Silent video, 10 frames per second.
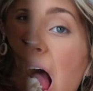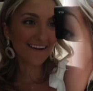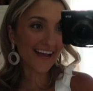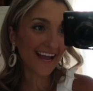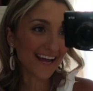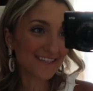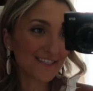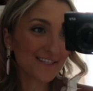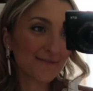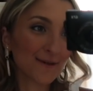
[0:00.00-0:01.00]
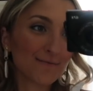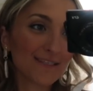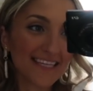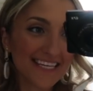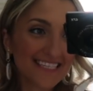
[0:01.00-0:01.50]
Okay, I just filmed
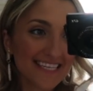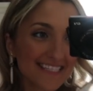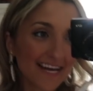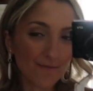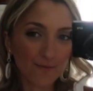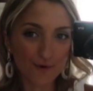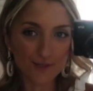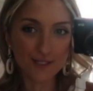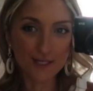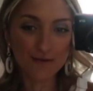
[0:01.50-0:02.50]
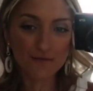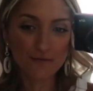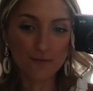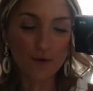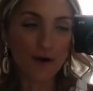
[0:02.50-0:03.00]
the sit down portion
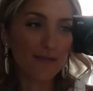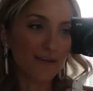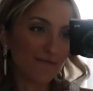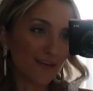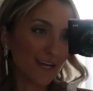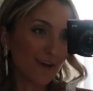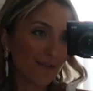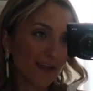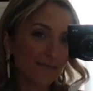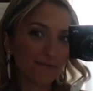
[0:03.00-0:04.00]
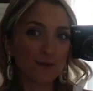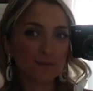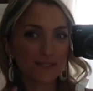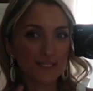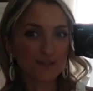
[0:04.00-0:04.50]
for the video that I
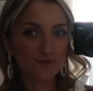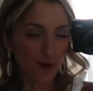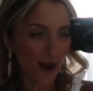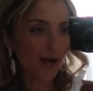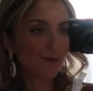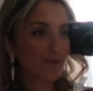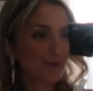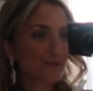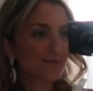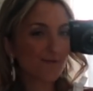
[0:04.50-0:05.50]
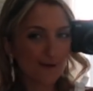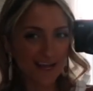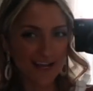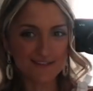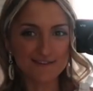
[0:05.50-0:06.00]
filmed the try on portion for
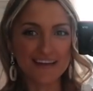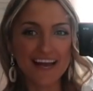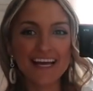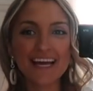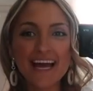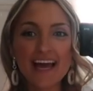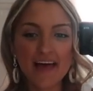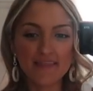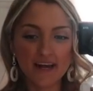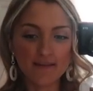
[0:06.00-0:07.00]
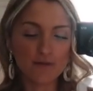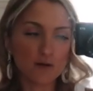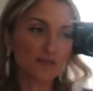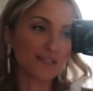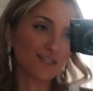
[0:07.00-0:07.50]
yesterday, and then I
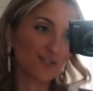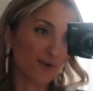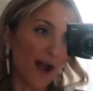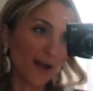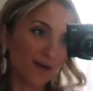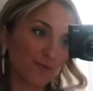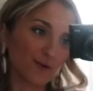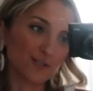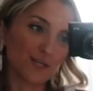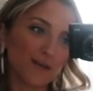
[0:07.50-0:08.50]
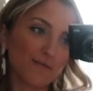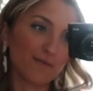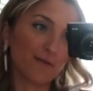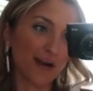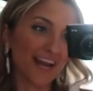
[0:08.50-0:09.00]
filmed the try on portion
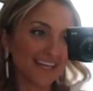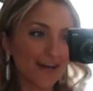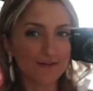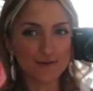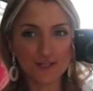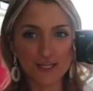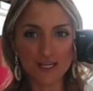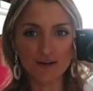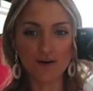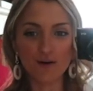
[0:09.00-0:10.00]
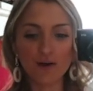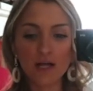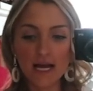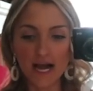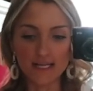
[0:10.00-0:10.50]
for another Shein haul.
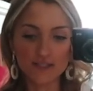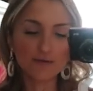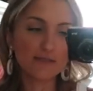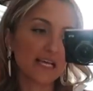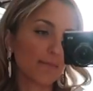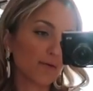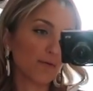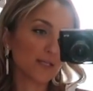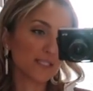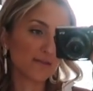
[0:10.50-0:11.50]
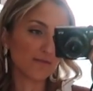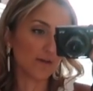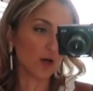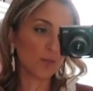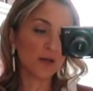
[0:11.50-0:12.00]
I had 2 separate ones to
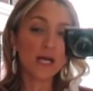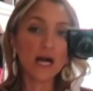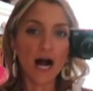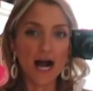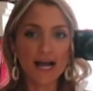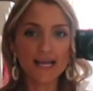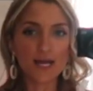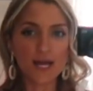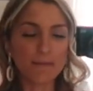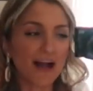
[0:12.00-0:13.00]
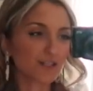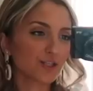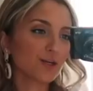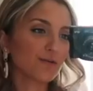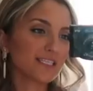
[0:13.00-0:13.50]
film. I am
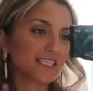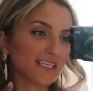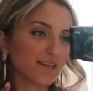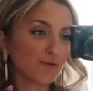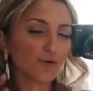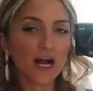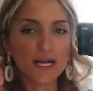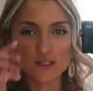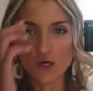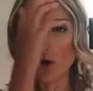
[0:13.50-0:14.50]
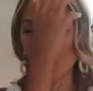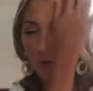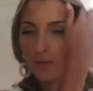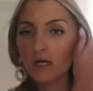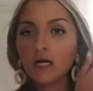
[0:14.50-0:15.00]
actually going to leave you guys
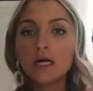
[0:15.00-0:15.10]
home